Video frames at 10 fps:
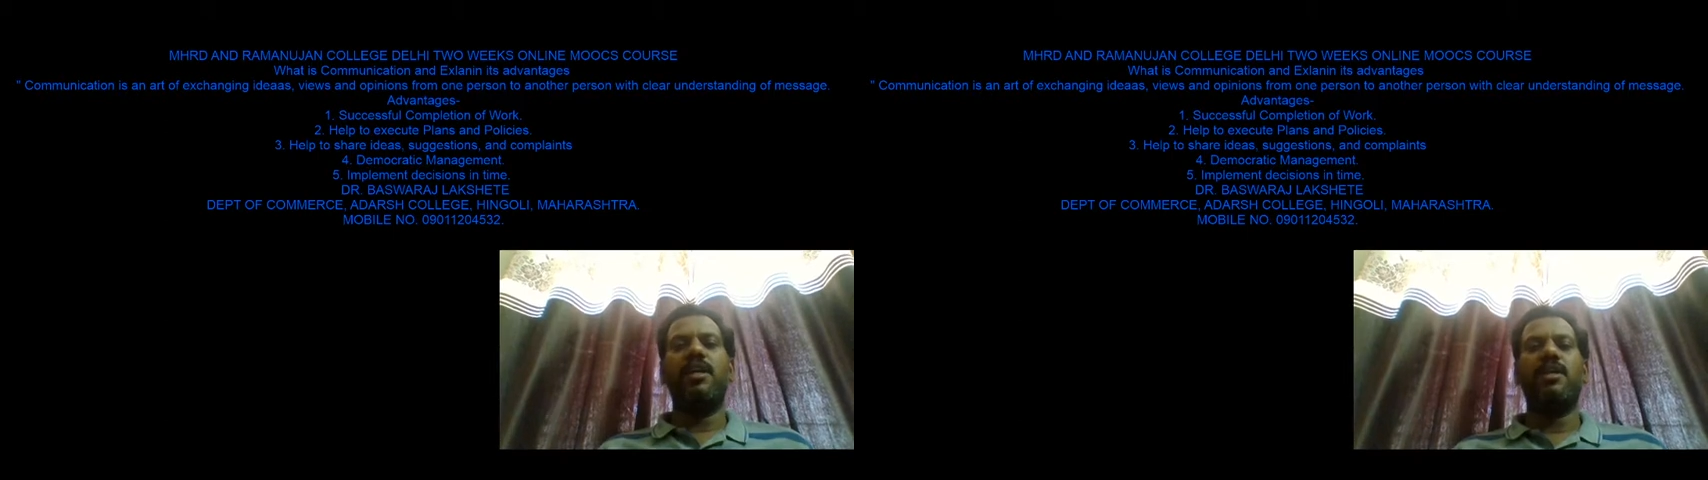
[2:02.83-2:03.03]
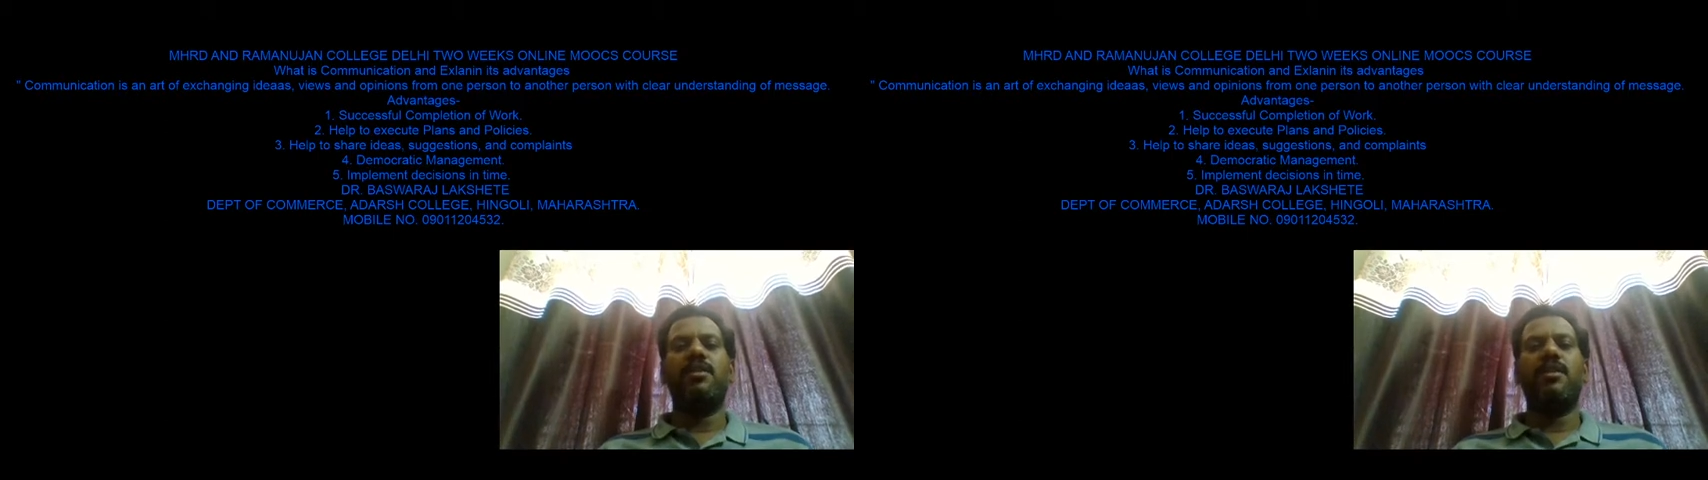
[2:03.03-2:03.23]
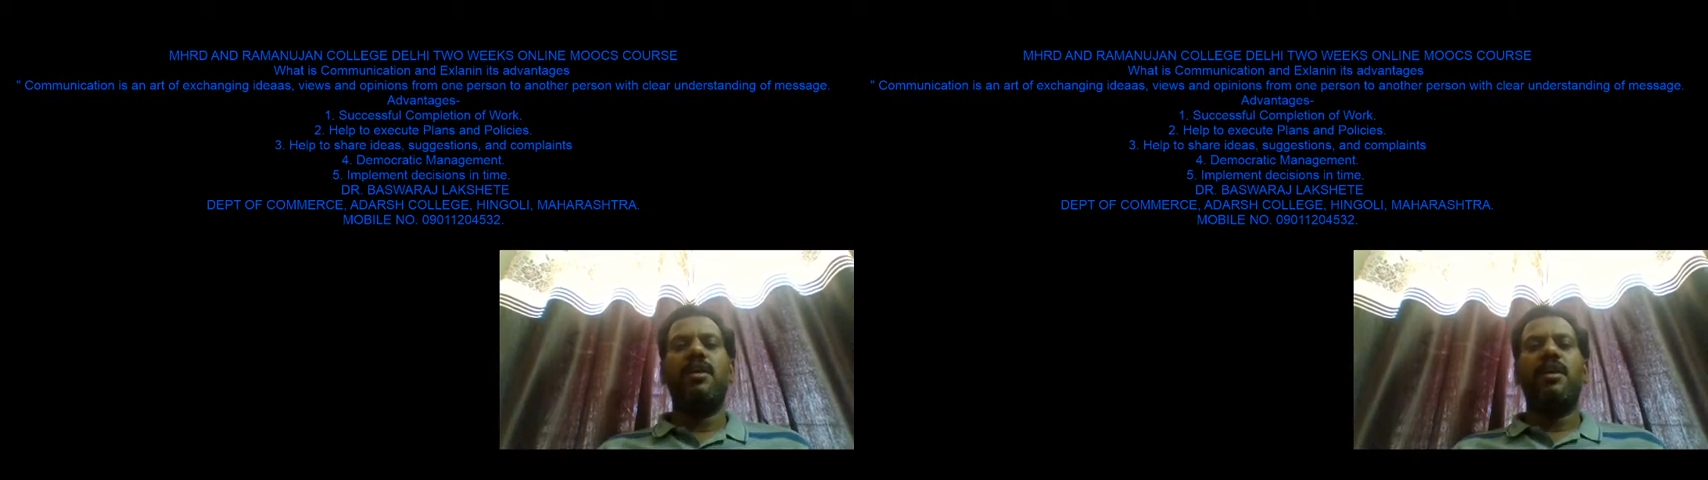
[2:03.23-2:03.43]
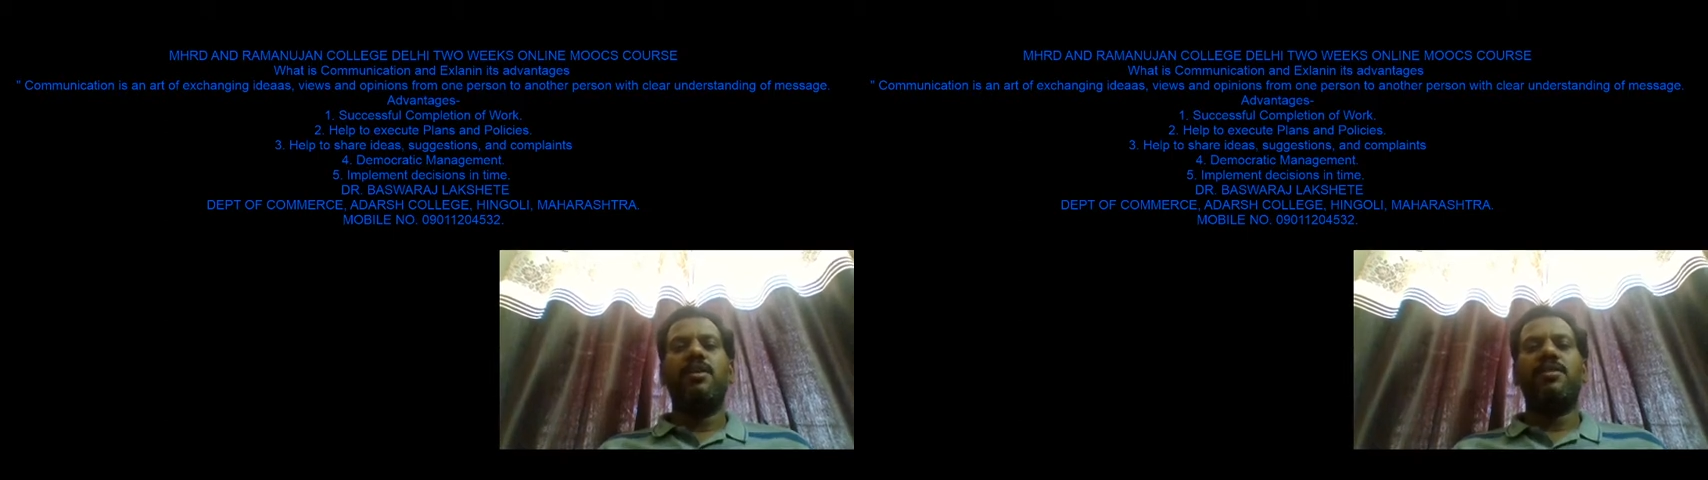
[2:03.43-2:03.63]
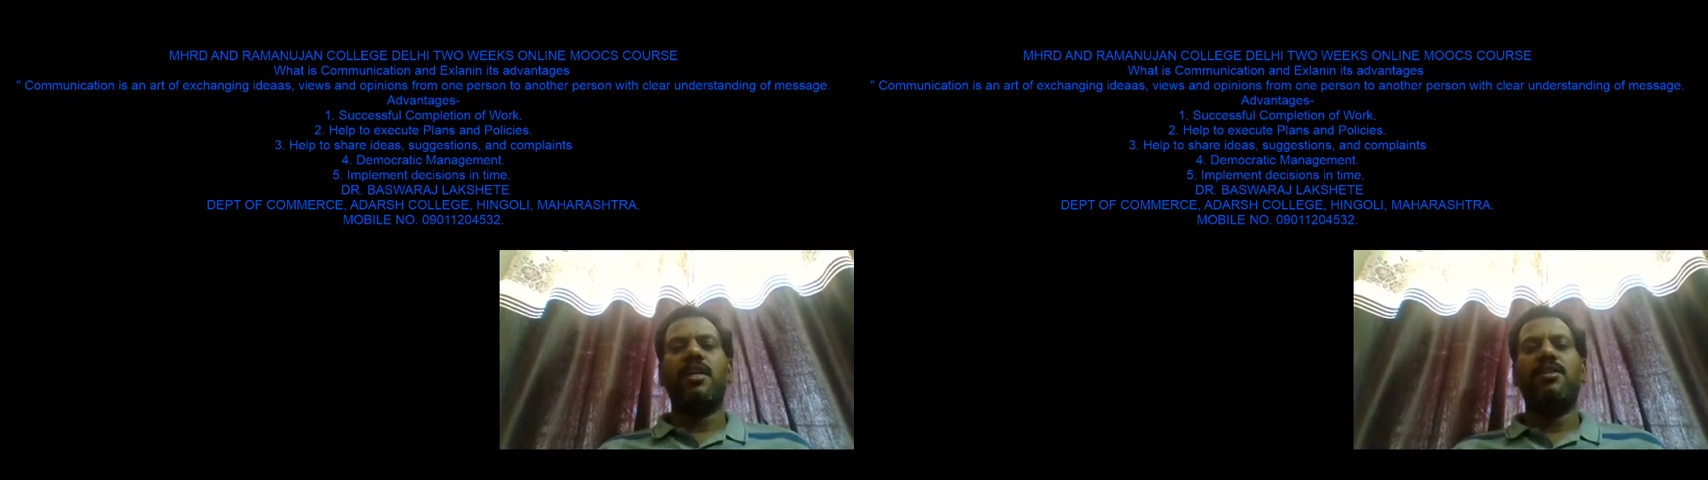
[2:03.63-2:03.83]
is
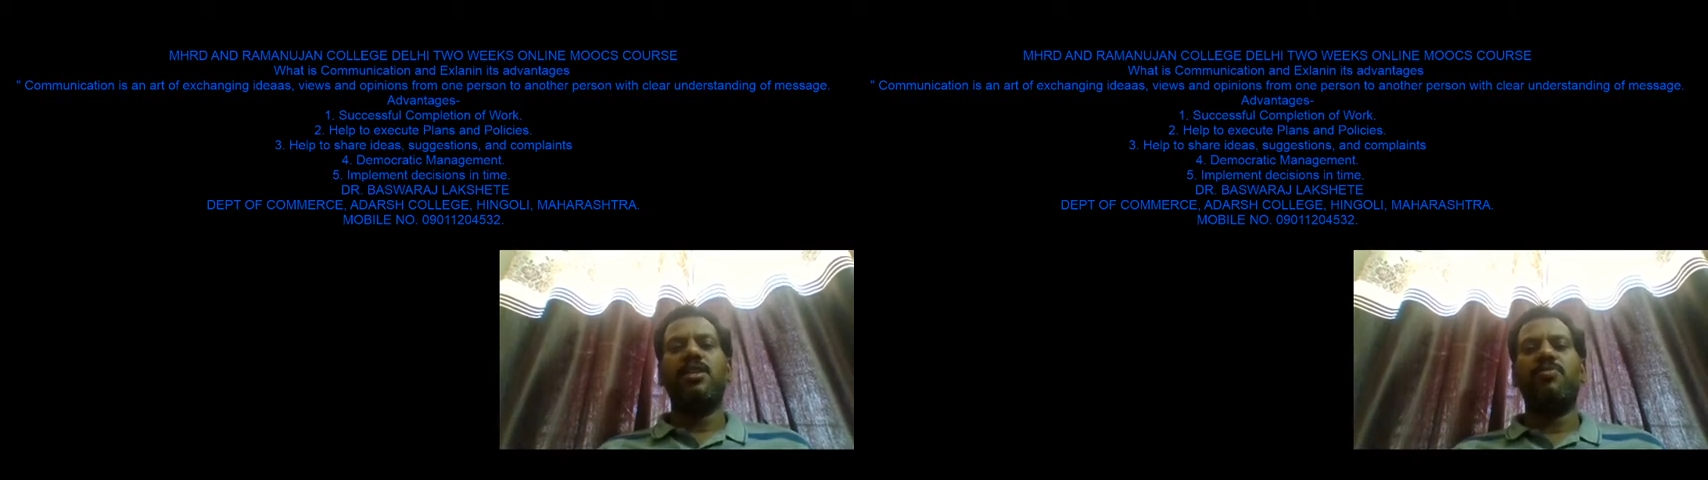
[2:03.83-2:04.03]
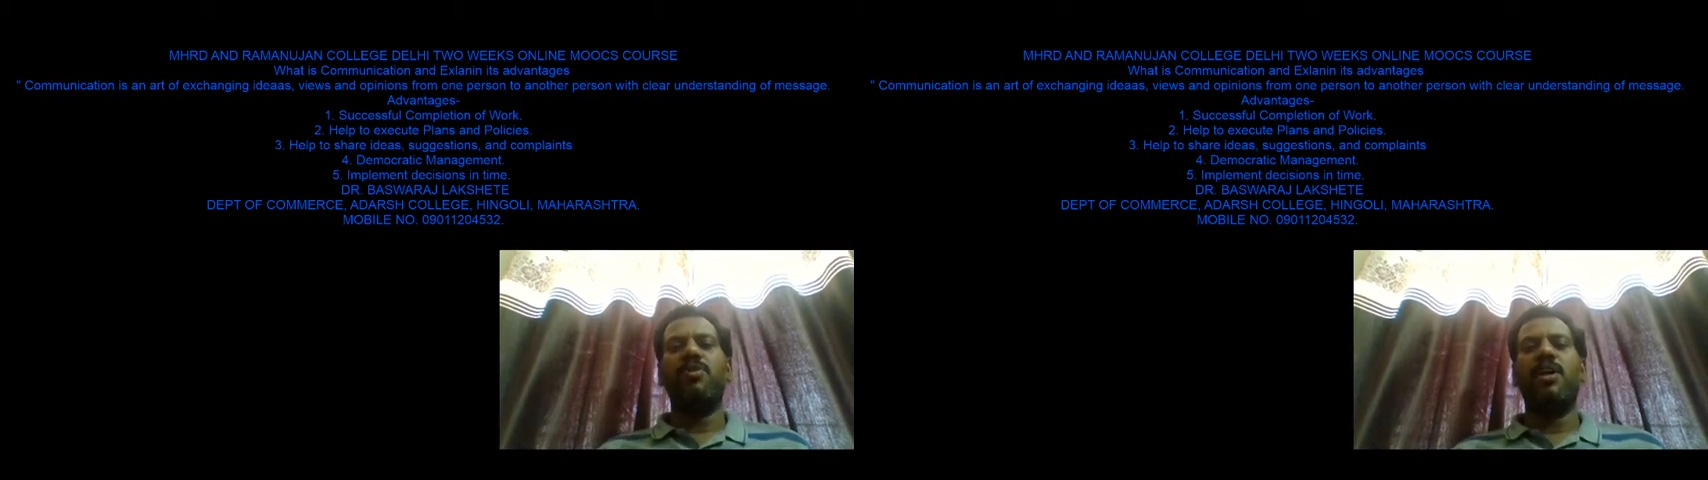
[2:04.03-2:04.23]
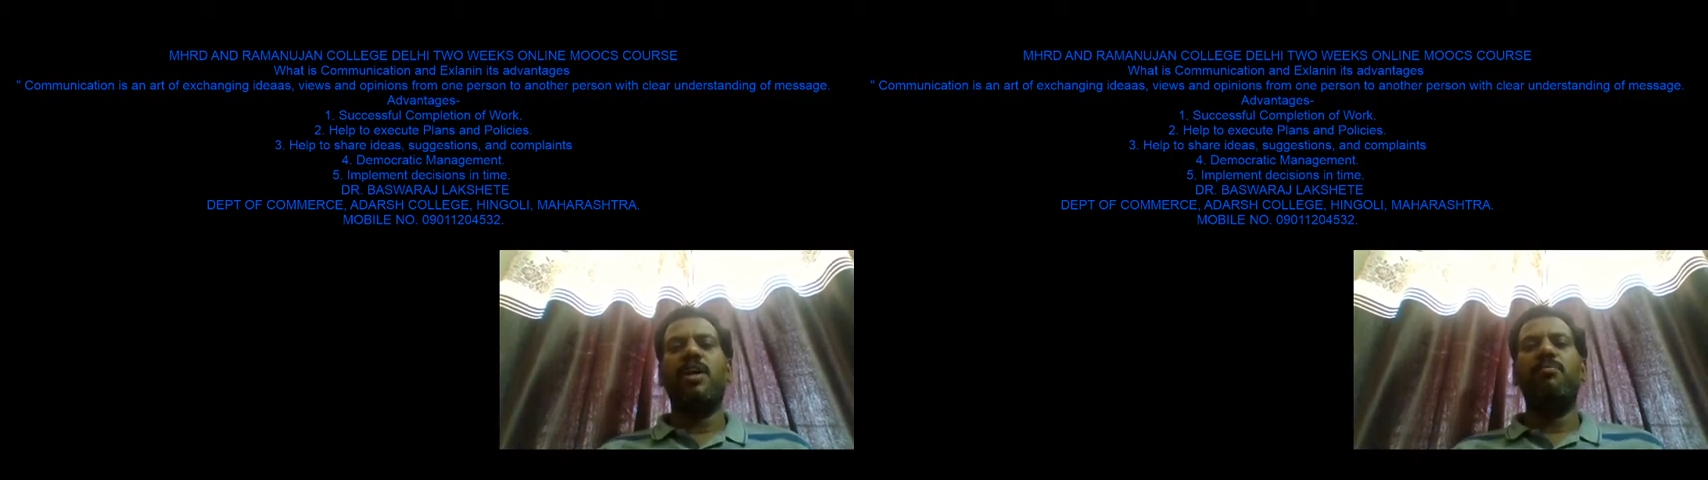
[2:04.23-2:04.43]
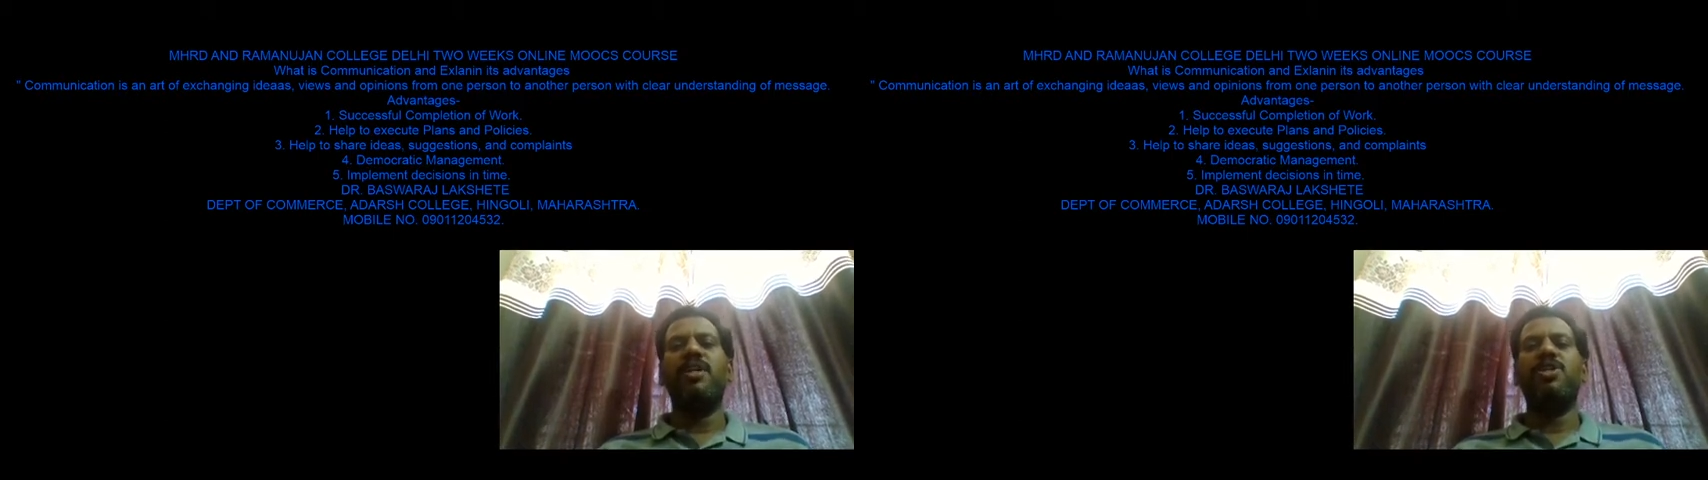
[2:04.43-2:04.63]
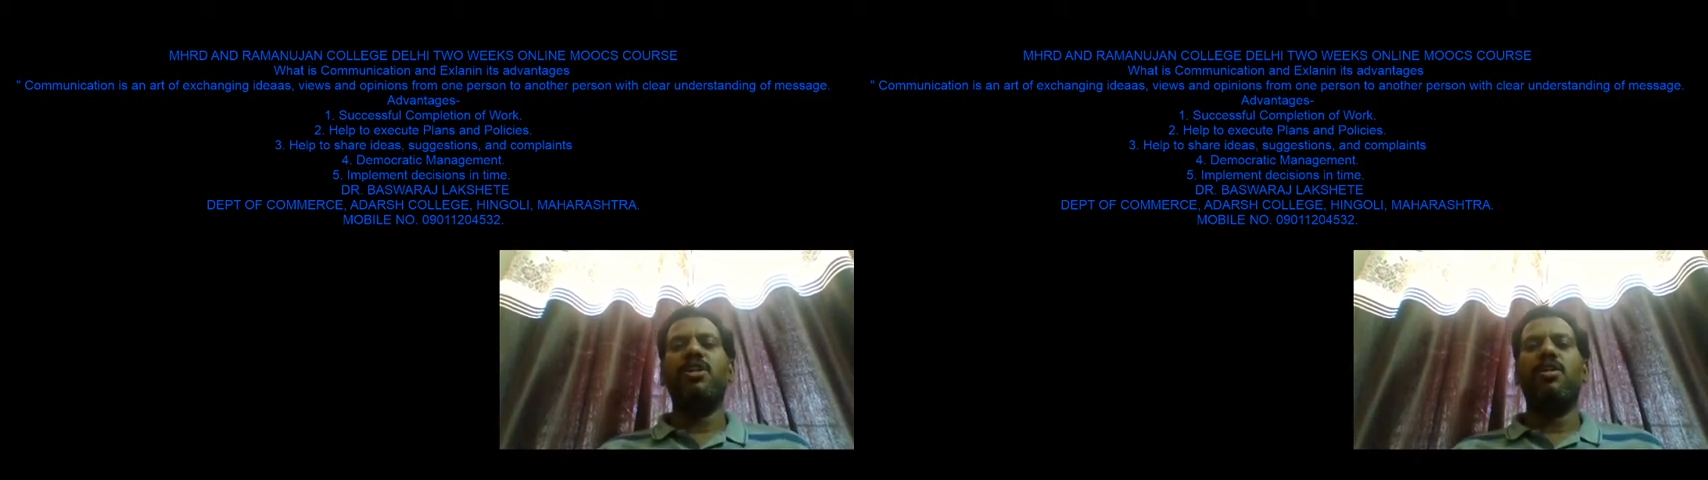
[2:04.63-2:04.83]
successful completion